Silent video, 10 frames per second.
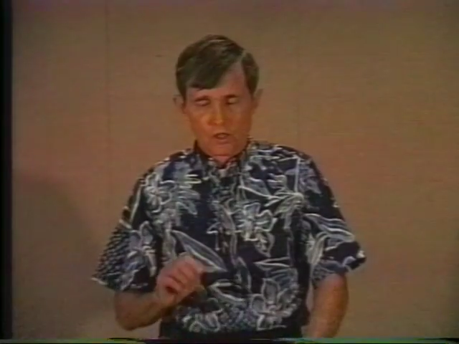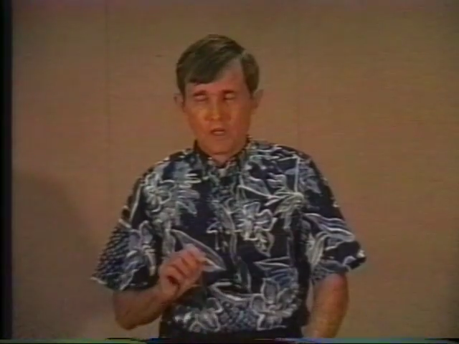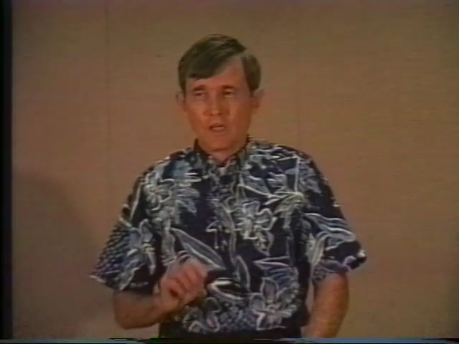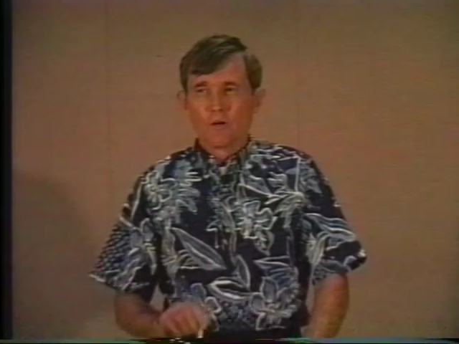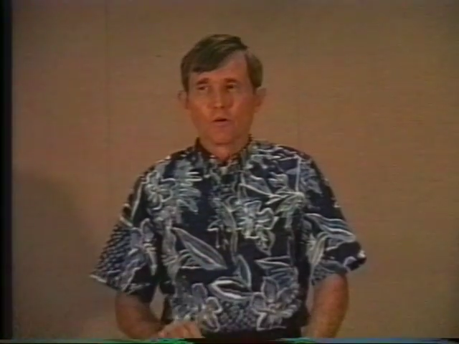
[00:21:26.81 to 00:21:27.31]

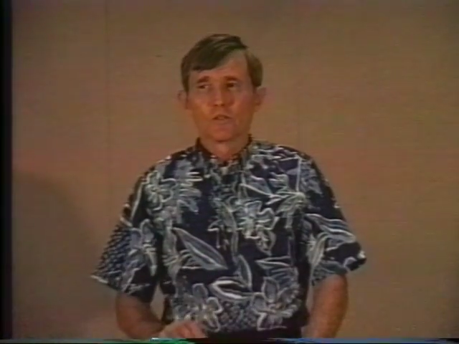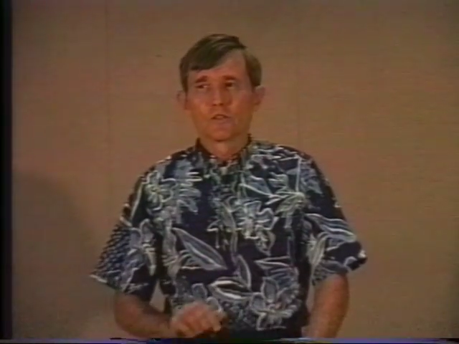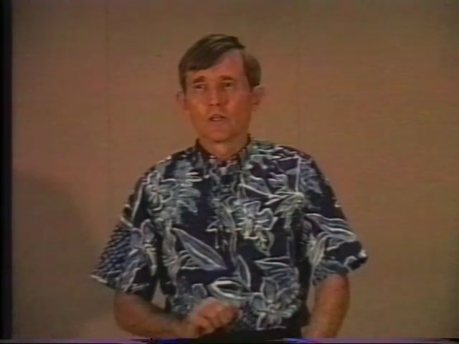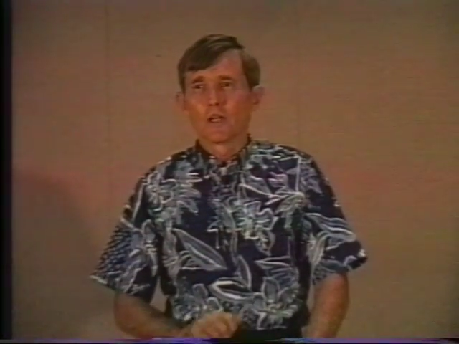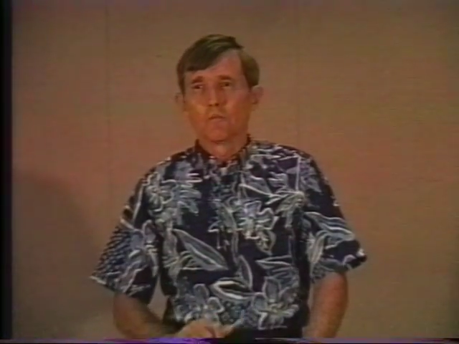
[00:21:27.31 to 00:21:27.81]
It wasn't
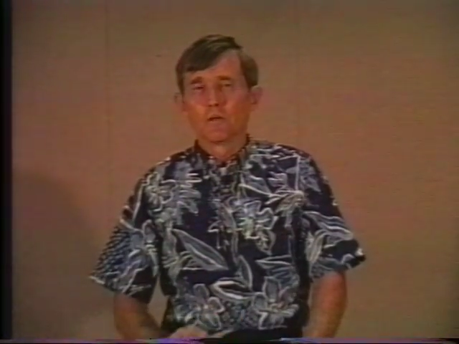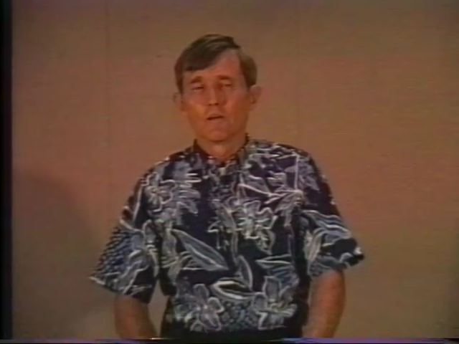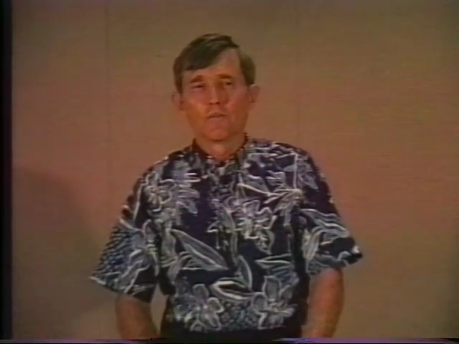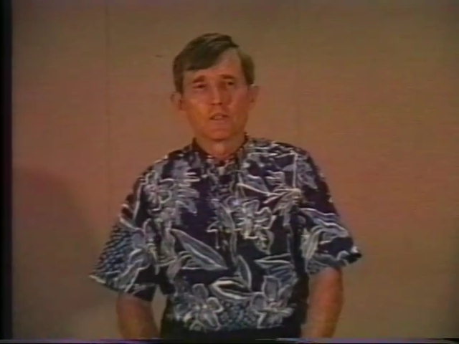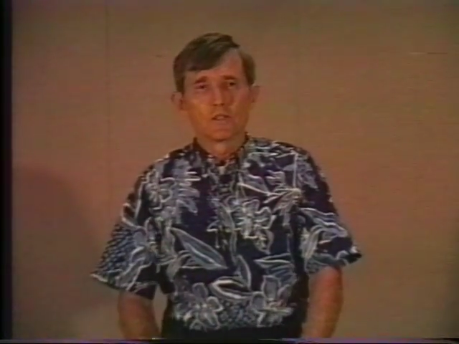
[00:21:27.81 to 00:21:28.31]
until I'd been
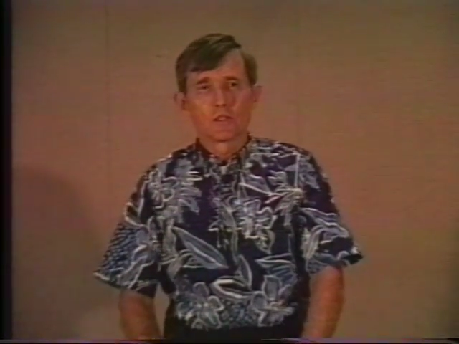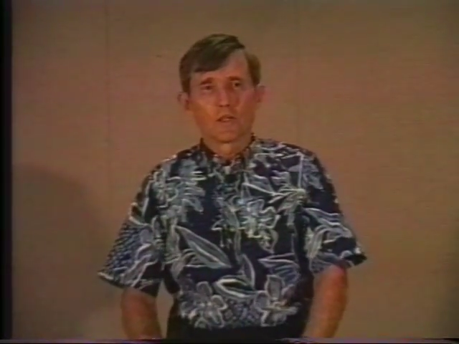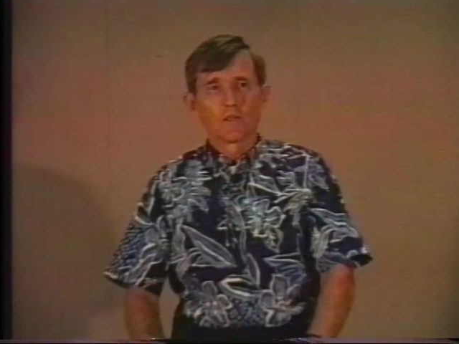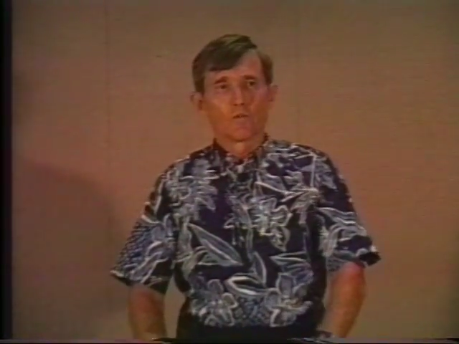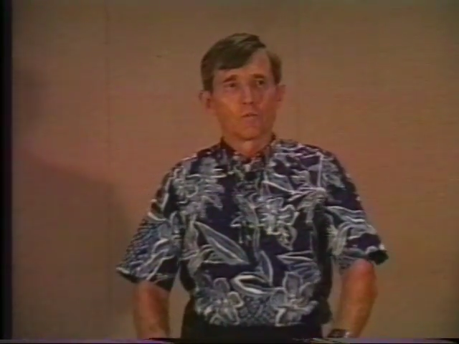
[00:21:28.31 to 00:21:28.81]
a
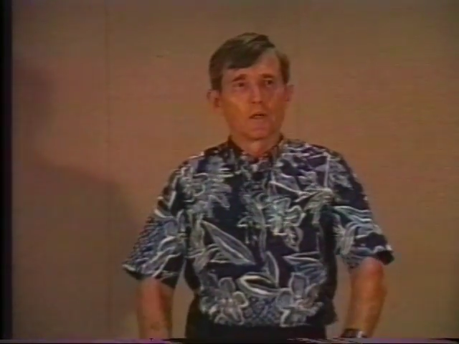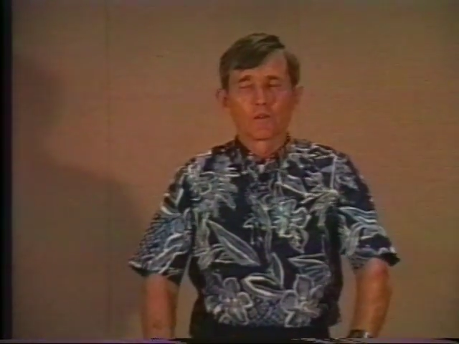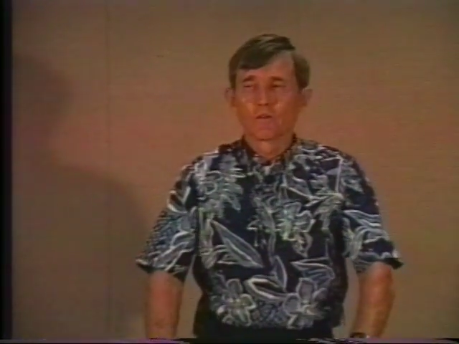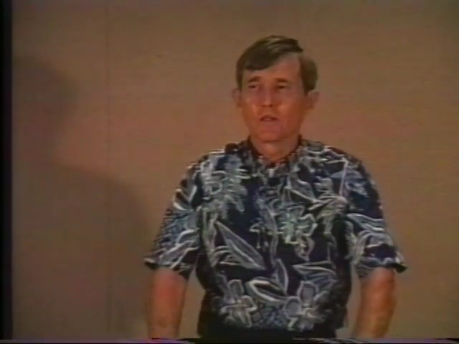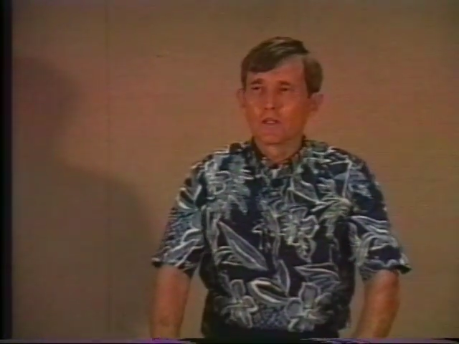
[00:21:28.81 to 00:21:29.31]
vegetarian for about
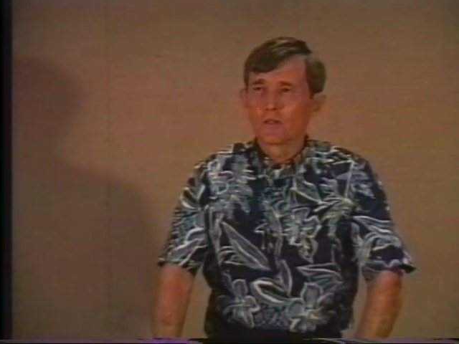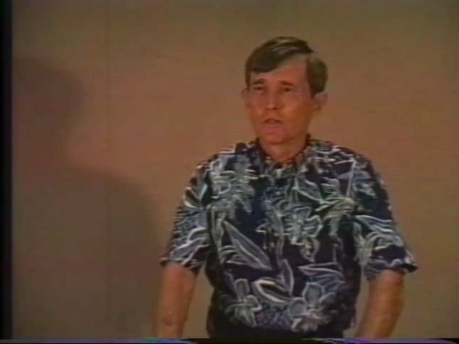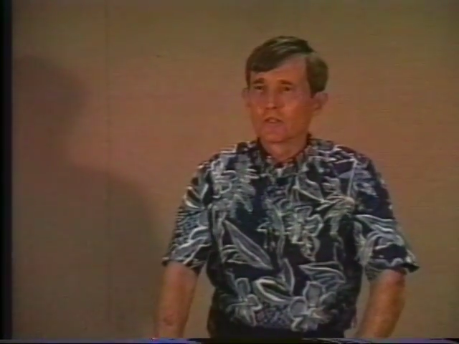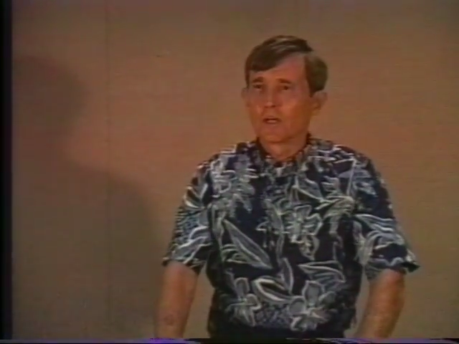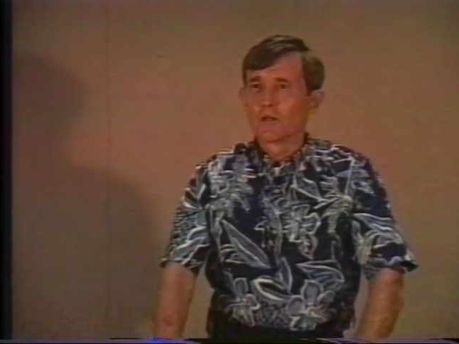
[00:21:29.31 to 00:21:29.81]
30
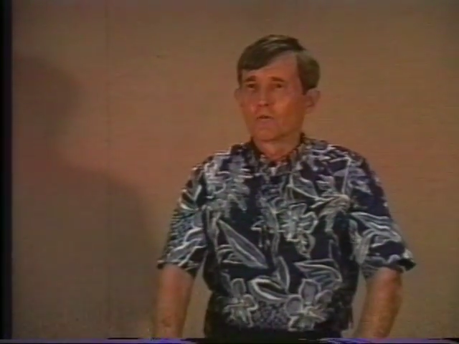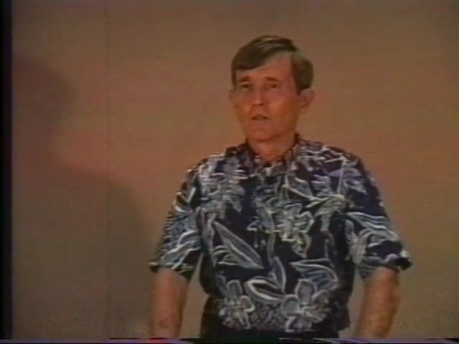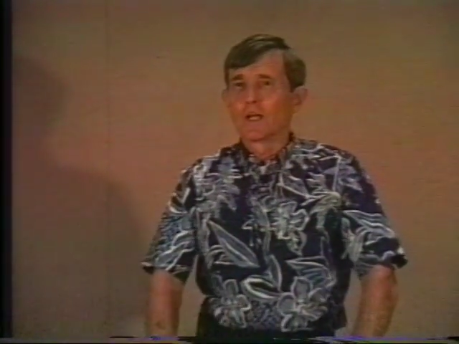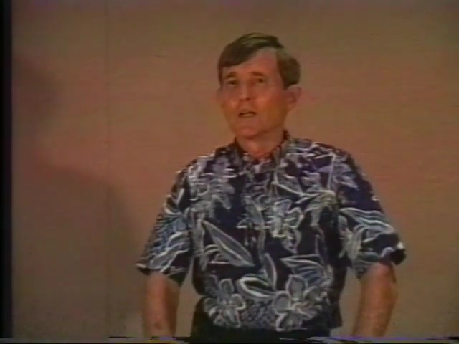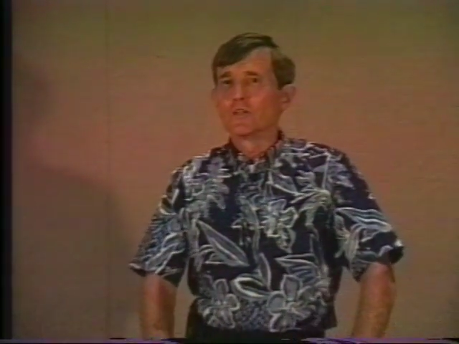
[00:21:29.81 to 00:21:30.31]
years that I
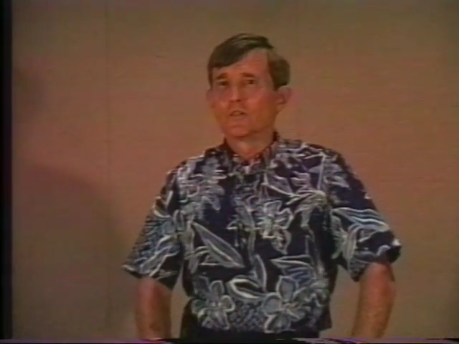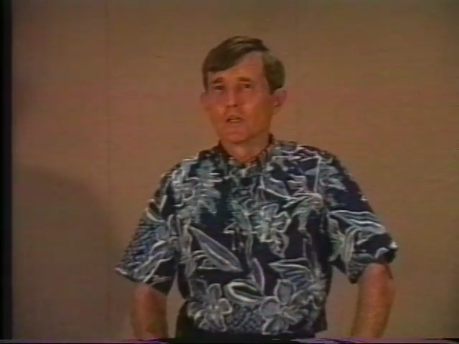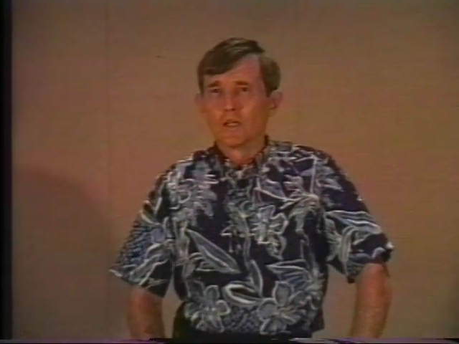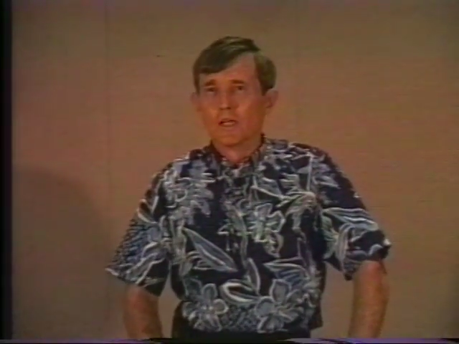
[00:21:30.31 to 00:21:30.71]
realized that